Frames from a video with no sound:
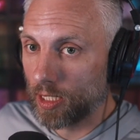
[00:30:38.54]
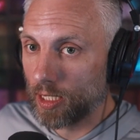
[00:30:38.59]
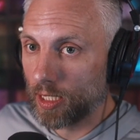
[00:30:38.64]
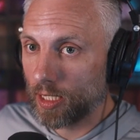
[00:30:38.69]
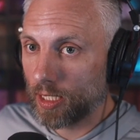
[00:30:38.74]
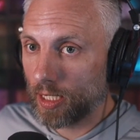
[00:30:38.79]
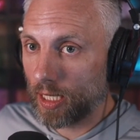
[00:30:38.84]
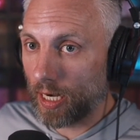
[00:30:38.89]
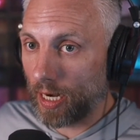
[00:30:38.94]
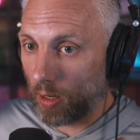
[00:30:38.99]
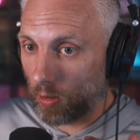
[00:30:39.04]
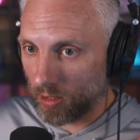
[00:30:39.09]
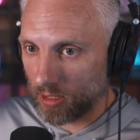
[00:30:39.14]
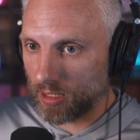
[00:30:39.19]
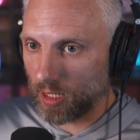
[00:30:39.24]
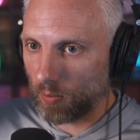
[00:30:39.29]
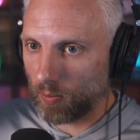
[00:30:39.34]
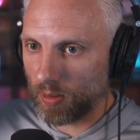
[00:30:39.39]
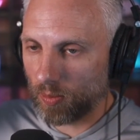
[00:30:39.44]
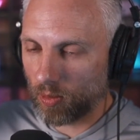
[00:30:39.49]
and I always
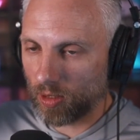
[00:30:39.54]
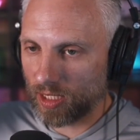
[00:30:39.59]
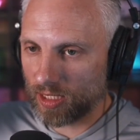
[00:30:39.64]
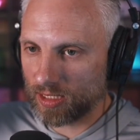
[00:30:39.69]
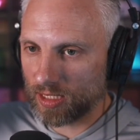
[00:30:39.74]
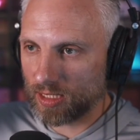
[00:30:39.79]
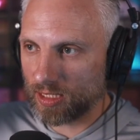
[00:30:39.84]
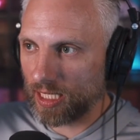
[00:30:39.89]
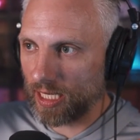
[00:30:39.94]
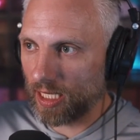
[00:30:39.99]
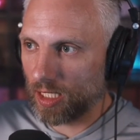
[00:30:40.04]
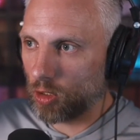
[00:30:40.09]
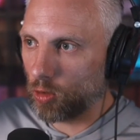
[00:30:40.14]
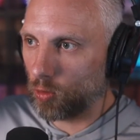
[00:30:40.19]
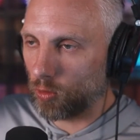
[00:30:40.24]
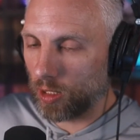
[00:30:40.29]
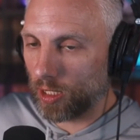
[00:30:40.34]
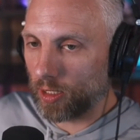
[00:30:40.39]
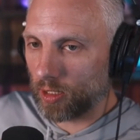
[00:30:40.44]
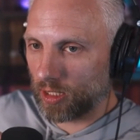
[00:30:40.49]
tell people this is that you
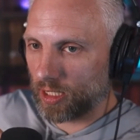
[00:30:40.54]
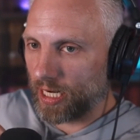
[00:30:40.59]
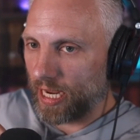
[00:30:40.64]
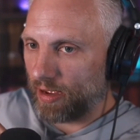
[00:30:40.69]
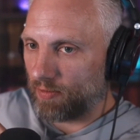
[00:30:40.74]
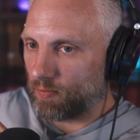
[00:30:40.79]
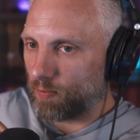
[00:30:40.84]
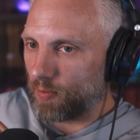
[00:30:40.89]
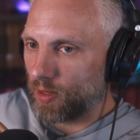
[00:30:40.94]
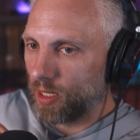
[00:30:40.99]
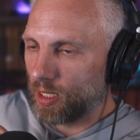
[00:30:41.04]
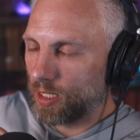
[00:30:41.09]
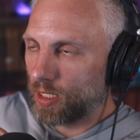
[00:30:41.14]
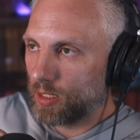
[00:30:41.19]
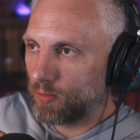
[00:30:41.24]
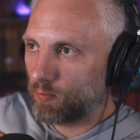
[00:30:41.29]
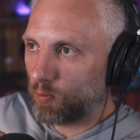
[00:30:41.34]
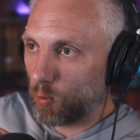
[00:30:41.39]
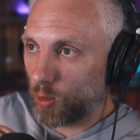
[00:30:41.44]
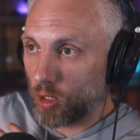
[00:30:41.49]
literally have
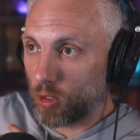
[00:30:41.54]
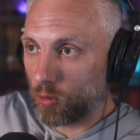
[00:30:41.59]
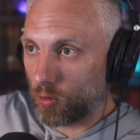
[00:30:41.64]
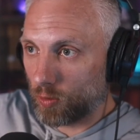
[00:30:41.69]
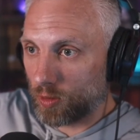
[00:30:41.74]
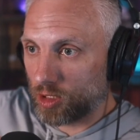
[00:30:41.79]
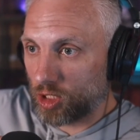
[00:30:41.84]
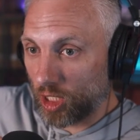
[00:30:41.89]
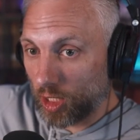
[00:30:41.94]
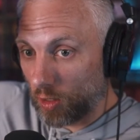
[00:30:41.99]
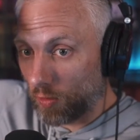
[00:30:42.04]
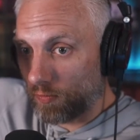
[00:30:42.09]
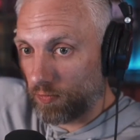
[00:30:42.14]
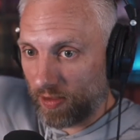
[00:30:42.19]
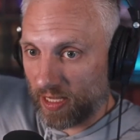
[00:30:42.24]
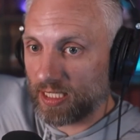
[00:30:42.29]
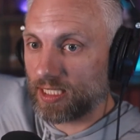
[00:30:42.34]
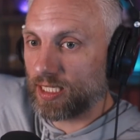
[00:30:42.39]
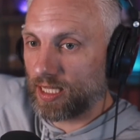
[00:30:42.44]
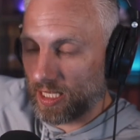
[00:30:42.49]
when you
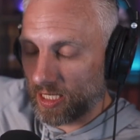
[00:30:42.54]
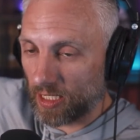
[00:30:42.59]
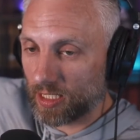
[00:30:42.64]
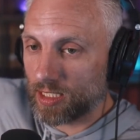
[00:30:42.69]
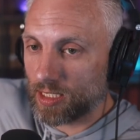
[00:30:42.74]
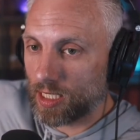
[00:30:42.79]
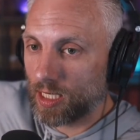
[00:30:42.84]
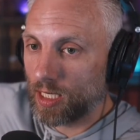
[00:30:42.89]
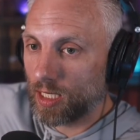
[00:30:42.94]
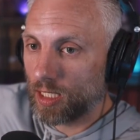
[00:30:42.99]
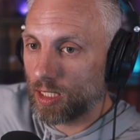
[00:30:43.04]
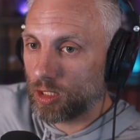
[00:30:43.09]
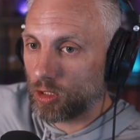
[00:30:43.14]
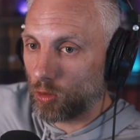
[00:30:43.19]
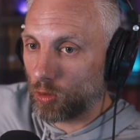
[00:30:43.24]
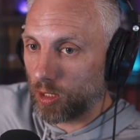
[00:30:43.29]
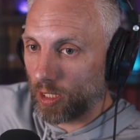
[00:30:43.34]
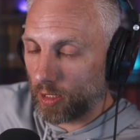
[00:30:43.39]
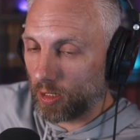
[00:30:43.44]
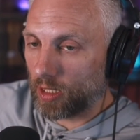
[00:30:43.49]
geofence things,
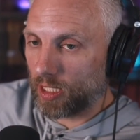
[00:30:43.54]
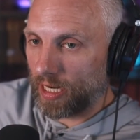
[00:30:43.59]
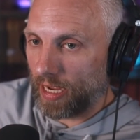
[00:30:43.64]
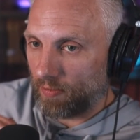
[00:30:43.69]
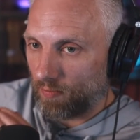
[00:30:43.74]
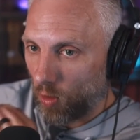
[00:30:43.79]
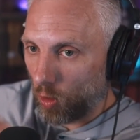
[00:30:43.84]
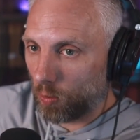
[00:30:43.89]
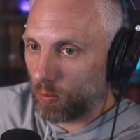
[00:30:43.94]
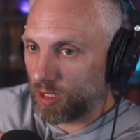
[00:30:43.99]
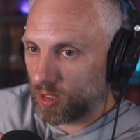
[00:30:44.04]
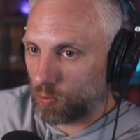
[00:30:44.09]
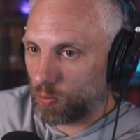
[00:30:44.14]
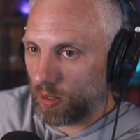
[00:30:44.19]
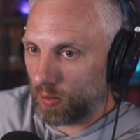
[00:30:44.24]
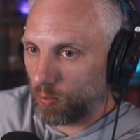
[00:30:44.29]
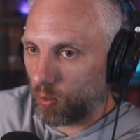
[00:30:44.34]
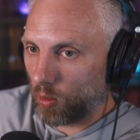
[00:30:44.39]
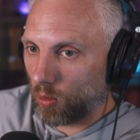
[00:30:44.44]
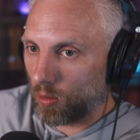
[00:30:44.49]
you literally have homeless
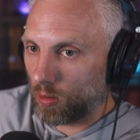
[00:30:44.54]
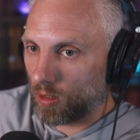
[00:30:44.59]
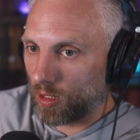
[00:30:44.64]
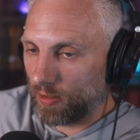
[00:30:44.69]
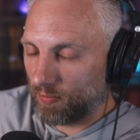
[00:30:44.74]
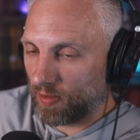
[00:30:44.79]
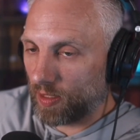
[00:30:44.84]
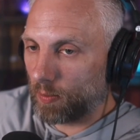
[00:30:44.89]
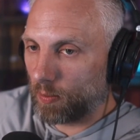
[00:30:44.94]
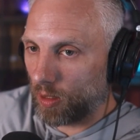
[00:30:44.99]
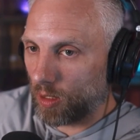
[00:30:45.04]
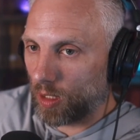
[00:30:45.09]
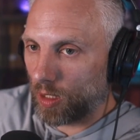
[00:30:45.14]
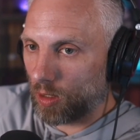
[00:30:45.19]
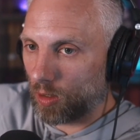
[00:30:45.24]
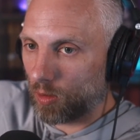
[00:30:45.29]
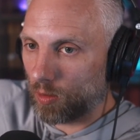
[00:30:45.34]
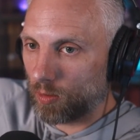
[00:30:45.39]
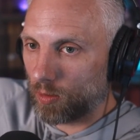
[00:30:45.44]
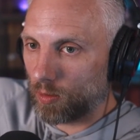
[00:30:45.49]
people living
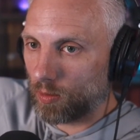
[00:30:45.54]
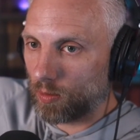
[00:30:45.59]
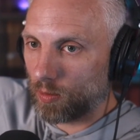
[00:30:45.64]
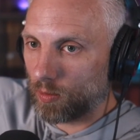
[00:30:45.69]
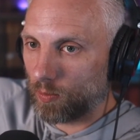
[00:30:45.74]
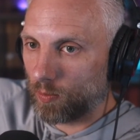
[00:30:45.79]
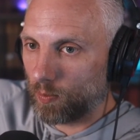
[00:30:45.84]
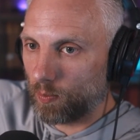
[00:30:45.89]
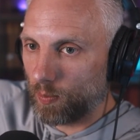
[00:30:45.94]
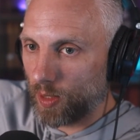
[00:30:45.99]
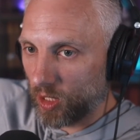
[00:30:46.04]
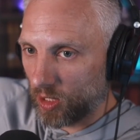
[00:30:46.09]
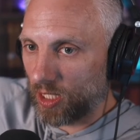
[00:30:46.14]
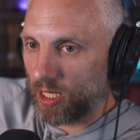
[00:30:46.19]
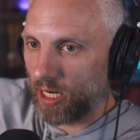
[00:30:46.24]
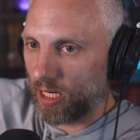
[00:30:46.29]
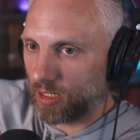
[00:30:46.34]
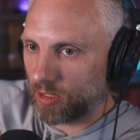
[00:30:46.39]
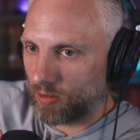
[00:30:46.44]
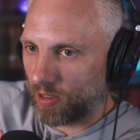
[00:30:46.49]
below
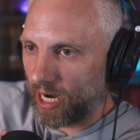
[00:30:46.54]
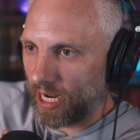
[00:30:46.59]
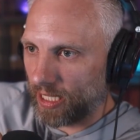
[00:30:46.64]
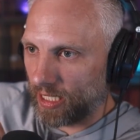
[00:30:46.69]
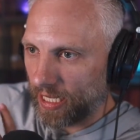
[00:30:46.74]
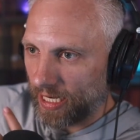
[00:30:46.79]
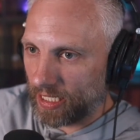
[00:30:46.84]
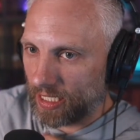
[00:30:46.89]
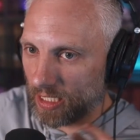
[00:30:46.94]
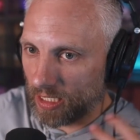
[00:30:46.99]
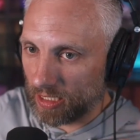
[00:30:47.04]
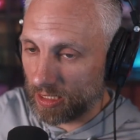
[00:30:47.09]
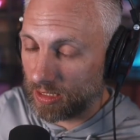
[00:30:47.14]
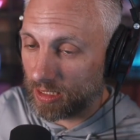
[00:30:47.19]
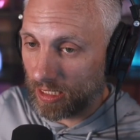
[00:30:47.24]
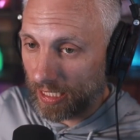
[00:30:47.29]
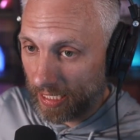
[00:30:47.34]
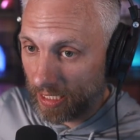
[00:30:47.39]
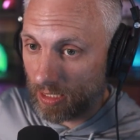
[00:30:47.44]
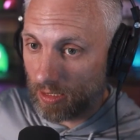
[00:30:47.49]
millionaires, right? Like, and it's
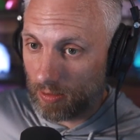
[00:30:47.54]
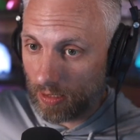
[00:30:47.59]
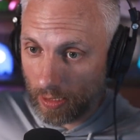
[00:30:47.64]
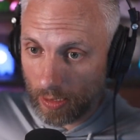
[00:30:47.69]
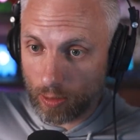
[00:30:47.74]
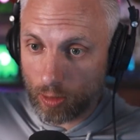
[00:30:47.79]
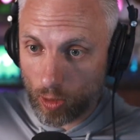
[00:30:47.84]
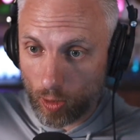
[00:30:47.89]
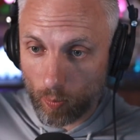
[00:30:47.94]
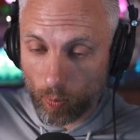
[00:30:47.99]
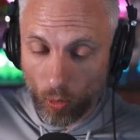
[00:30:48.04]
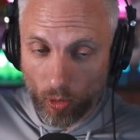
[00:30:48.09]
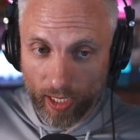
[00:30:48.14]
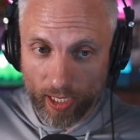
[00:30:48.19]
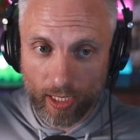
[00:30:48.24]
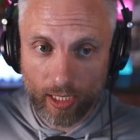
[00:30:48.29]
like to your point,